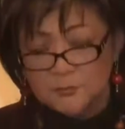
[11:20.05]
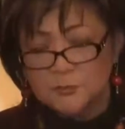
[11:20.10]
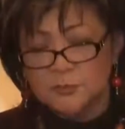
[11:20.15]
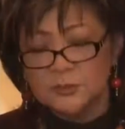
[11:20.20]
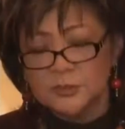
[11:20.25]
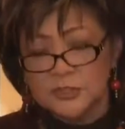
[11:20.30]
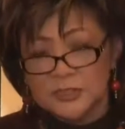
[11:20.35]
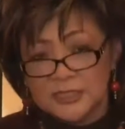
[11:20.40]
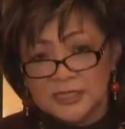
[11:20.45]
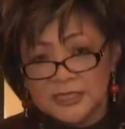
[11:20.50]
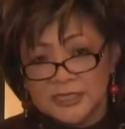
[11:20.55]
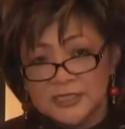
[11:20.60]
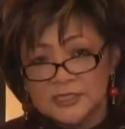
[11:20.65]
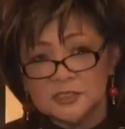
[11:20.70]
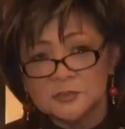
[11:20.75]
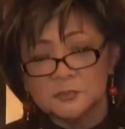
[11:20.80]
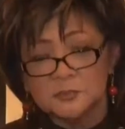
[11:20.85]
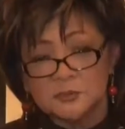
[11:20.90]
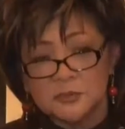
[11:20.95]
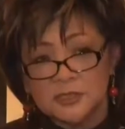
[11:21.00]

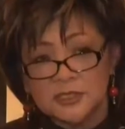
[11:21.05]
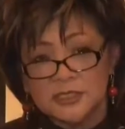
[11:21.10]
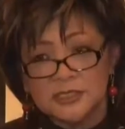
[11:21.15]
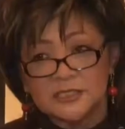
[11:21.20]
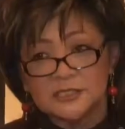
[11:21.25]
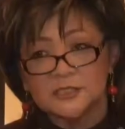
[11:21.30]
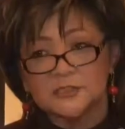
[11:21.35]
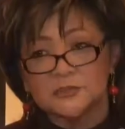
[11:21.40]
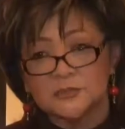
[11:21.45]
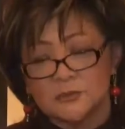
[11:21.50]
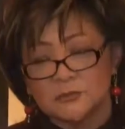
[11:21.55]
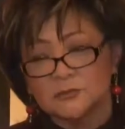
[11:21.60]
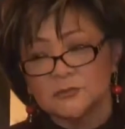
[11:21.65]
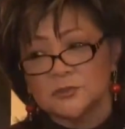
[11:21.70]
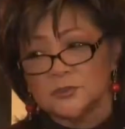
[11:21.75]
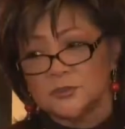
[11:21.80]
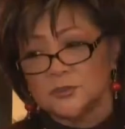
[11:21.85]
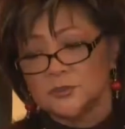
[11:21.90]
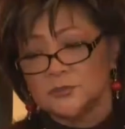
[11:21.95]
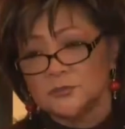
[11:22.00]
Please, please
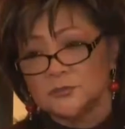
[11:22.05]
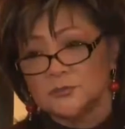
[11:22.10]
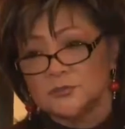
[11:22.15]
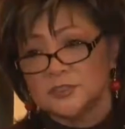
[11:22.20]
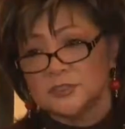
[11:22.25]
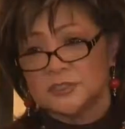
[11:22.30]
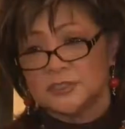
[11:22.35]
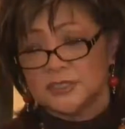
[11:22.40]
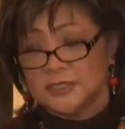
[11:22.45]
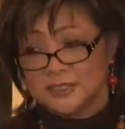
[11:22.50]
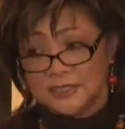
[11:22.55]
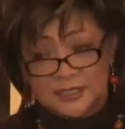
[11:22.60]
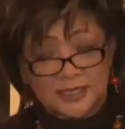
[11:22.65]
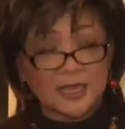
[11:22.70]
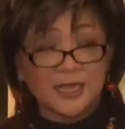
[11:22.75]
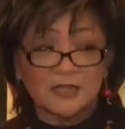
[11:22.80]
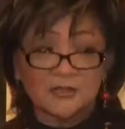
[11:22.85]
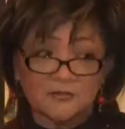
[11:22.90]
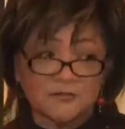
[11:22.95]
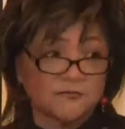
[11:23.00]
don't use in
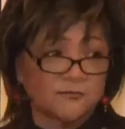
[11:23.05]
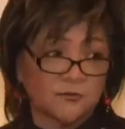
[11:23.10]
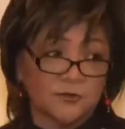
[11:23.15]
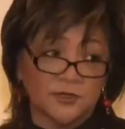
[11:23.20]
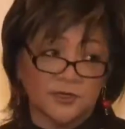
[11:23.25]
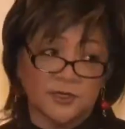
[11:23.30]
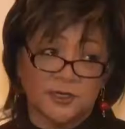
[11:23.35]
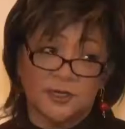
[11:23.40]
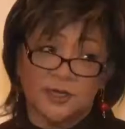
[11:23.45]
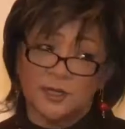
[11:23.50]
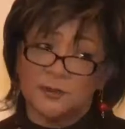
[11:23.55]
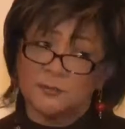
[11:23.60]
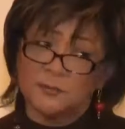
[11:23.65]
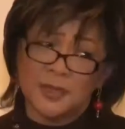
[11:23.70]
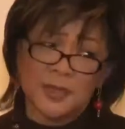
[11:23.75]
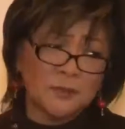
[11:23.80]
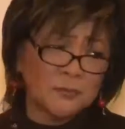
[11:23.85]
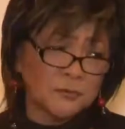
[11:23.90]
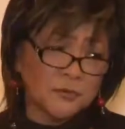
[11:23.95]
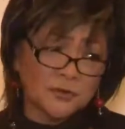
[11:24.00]
California. It
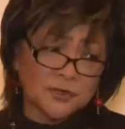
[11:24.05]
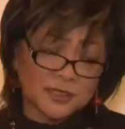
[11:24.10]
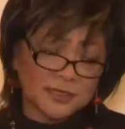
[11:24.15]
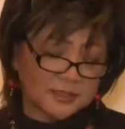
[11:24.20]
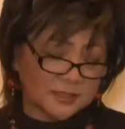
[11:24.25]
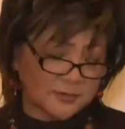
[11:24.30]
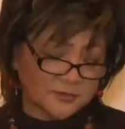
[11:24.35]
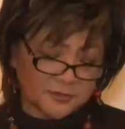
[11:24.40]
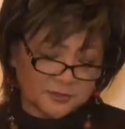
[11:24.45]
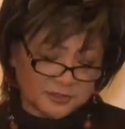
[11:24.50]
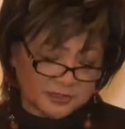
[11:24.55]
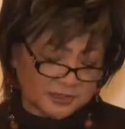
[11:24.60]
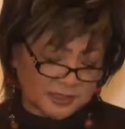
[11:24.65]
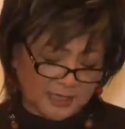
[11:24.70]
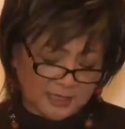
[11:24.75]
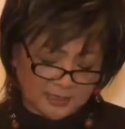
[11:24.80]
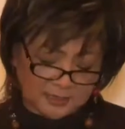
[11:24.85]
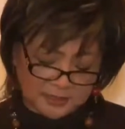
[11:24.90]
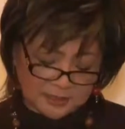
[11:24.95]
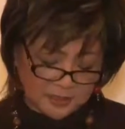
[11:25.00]
may work in other
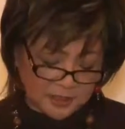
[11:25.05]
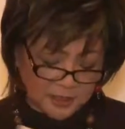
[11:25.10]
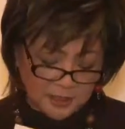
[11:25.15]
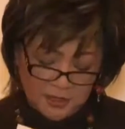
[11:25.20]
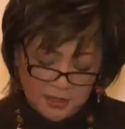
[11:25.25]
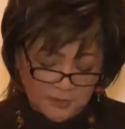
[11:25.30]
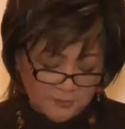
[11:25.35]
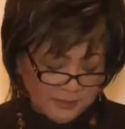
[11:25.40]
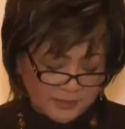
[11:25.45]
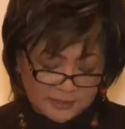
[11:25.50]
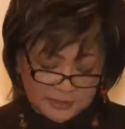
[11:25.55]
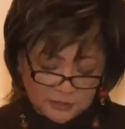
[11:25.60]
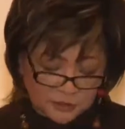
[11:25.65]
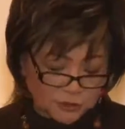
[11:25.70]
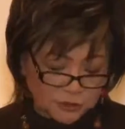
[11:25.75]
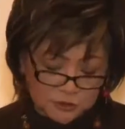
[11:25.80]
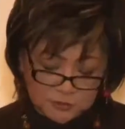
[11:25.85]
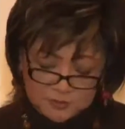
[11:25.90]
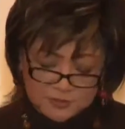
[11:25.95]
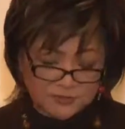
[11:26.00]
states, but in
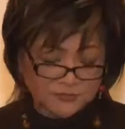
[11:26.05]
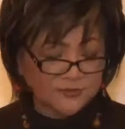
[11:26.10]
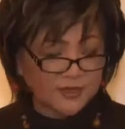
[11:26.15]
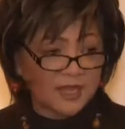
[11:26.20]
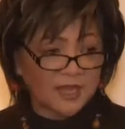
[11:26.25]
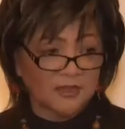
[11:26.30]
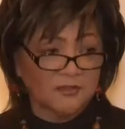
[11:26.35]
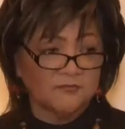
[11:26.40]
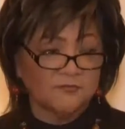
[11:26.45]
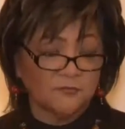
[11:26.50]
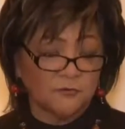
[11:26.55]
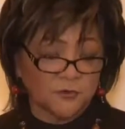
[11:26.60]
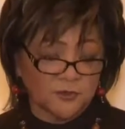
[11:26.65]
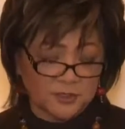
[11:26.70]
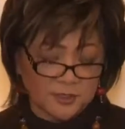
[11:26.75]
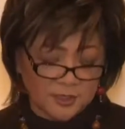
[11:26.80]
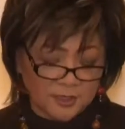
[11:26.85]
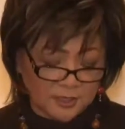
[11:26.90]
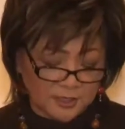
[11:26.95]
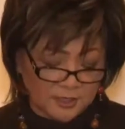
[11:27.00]
terms of
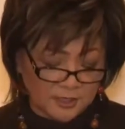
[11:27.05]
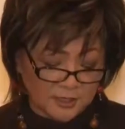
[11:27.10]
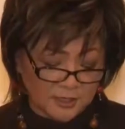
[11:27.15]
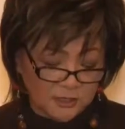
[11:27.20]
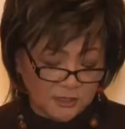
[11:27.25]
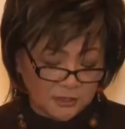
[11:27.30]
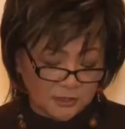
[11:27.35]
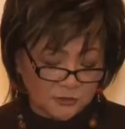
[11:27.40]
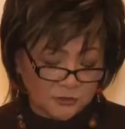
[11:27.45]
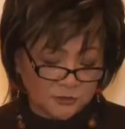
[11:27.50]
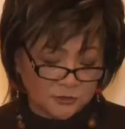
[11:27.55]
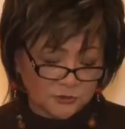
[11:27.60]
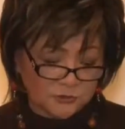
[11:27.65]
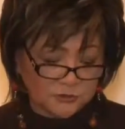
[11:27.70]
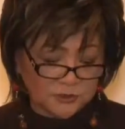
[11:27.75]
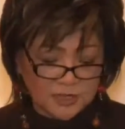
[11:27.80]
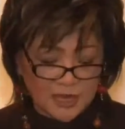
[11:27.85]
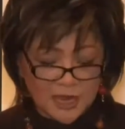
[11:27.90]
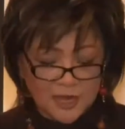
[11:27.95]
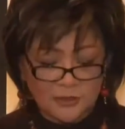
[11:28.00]
California,
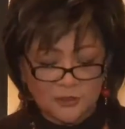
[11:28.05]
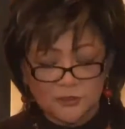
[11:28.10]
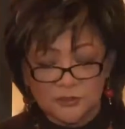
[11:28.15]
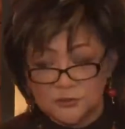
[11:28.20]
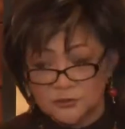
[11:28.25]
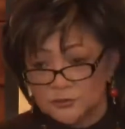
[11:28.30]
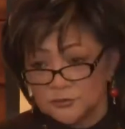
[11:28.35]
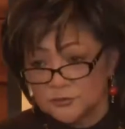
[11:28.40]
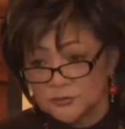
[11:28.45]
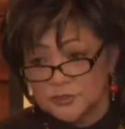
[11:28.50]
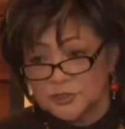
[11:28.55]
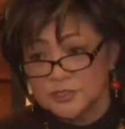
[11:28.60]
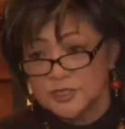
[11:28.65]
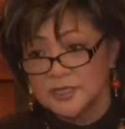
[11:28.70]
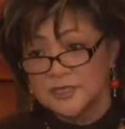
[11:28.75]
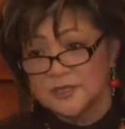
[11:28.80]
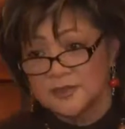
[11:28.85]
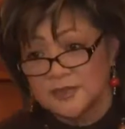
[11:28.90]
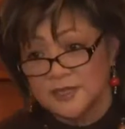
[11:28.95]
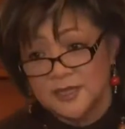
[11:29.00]
do not use
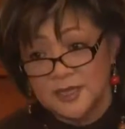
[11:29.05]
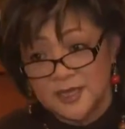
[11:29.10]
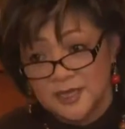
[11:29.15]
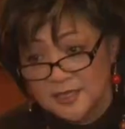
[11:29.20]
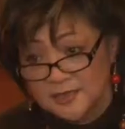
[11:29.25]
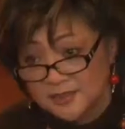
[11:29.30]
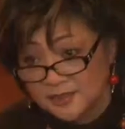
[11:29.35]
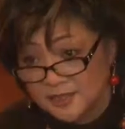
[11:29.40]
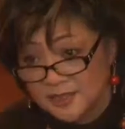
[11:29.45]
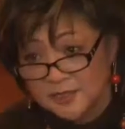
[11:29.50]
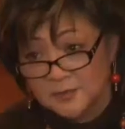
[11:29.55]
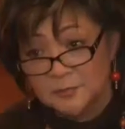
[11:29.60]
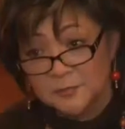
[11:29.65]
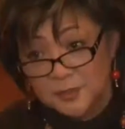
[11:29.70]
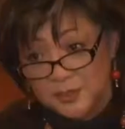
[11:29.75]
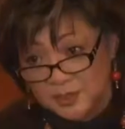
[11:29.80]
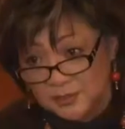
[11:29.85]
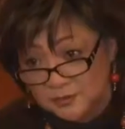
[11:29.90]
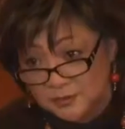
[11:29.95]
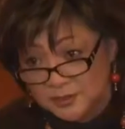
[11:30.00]
the ethnic
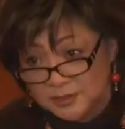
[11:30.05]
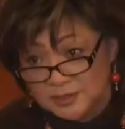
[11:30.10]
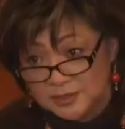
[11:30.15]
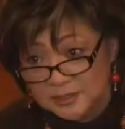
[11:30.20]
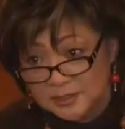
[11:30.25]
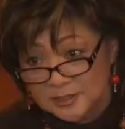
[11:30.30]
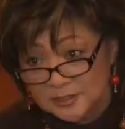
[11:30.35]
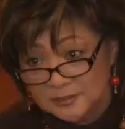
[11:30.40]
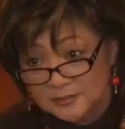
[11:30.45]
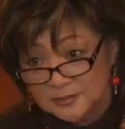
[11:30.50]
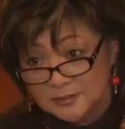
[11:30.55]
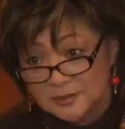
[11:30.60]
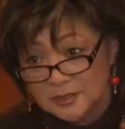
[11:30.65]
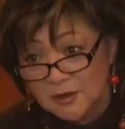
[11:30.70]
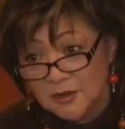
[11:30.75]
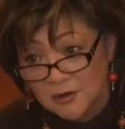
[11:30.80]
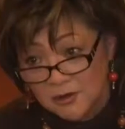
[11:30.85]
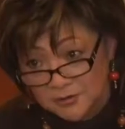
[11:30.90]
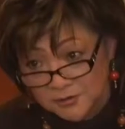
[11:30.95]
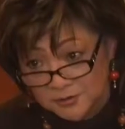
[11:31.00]
parity
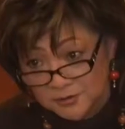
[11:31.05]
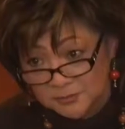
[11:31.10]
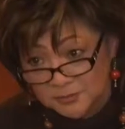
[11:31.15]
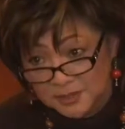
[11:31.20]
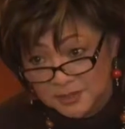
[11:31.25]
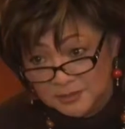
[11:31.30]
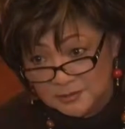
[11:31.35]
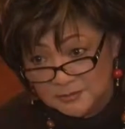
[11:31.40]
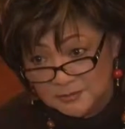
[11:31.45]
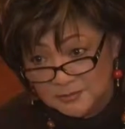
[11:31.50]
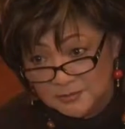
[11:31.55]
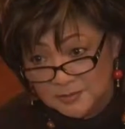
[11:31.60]
argument.